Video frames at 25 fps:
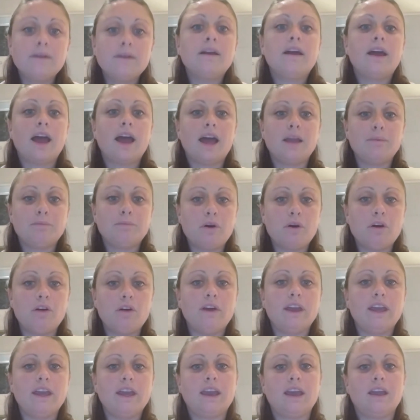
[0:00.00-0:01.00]
and
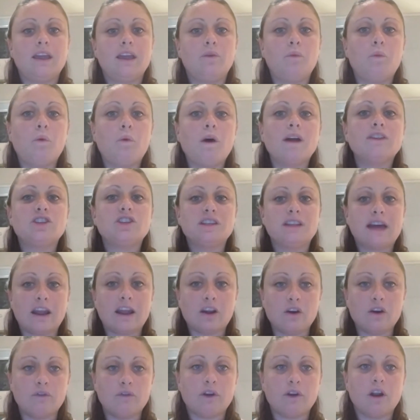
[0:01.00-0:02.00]
pulling in what should
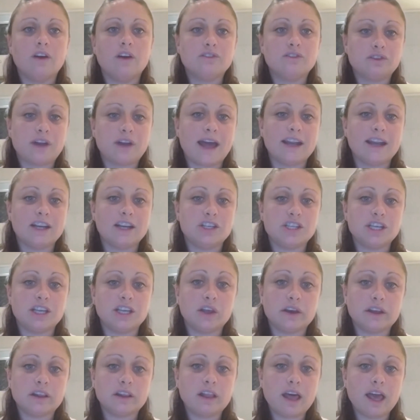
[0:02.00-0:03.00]
that overall strategy
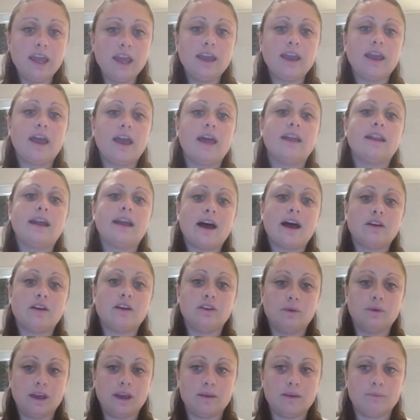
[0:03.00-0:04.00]
look like and how
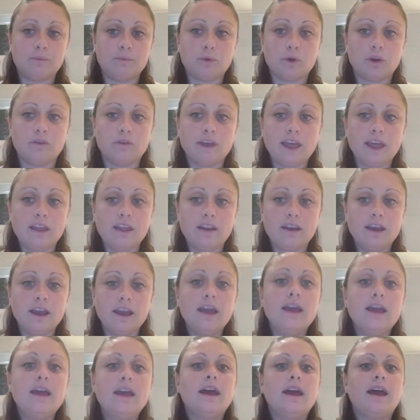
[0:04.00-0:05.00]
do we improve it?
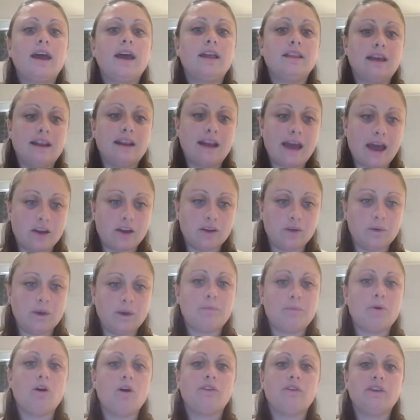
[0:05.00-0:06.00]
And then how do we
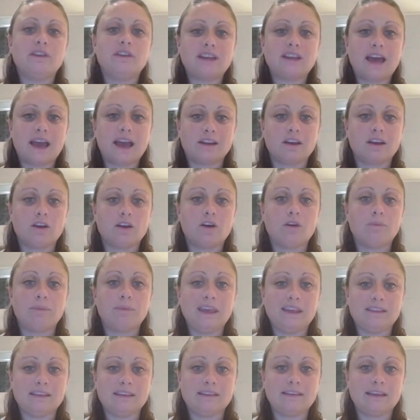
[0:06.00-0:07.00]
pull the technical
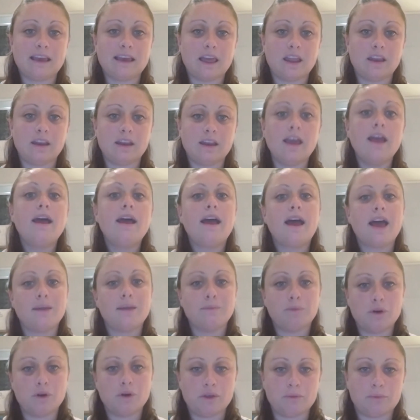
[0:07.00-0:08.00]
pieces in
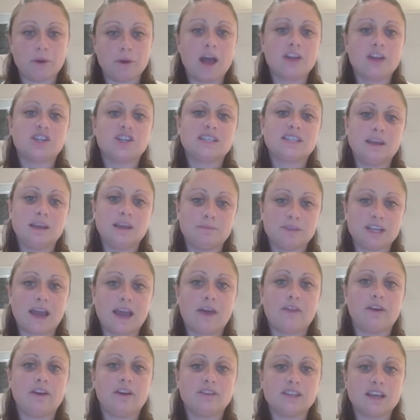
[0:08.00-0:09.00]
and pull the project team
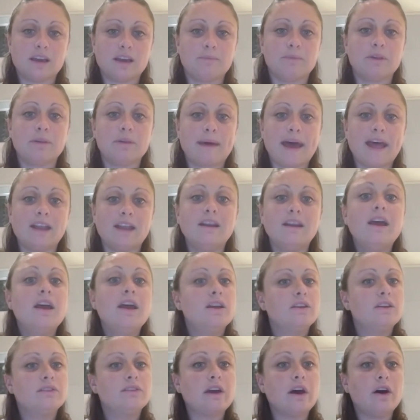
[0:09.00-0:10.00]
together to implement.
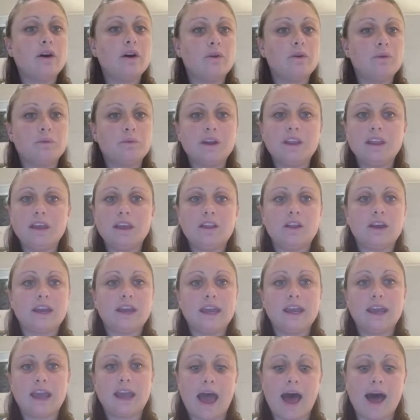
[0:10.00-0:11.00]
So really
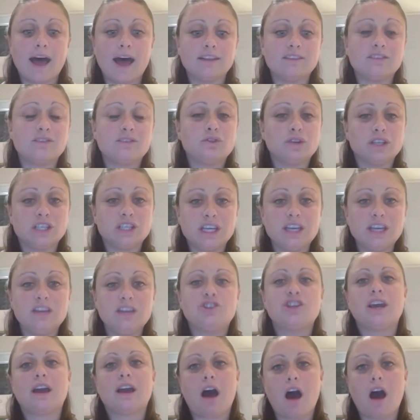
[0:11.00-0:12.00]
looking at
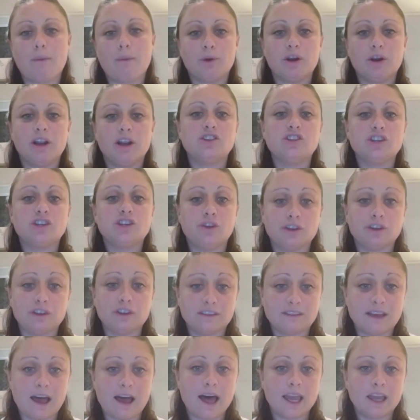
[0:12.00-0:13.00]
strategic operational
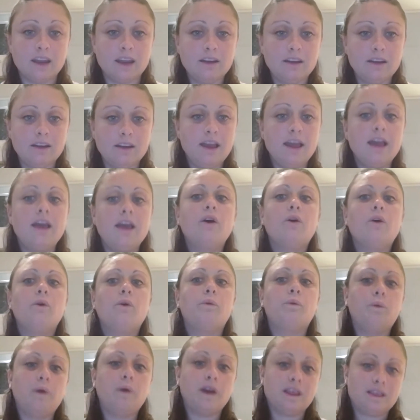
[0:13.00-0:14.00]
design
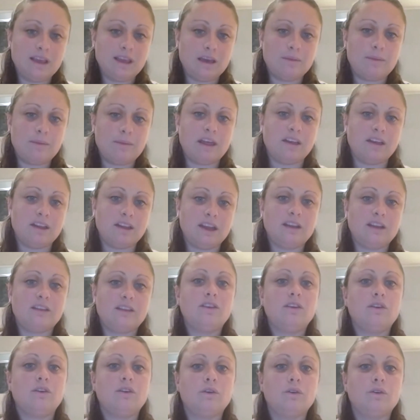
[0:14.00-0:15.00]
with the ability
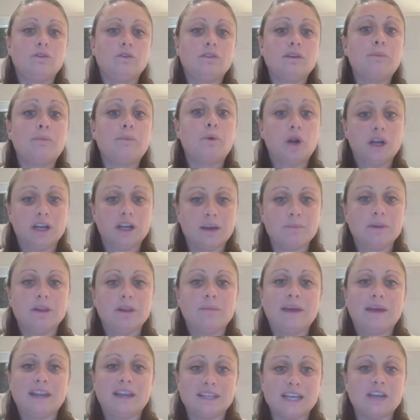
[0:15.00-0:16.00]
to support
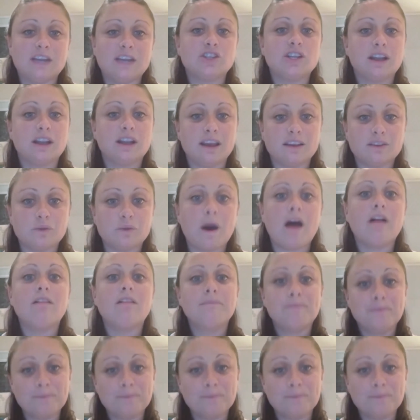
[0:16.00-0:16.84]
implementation as well.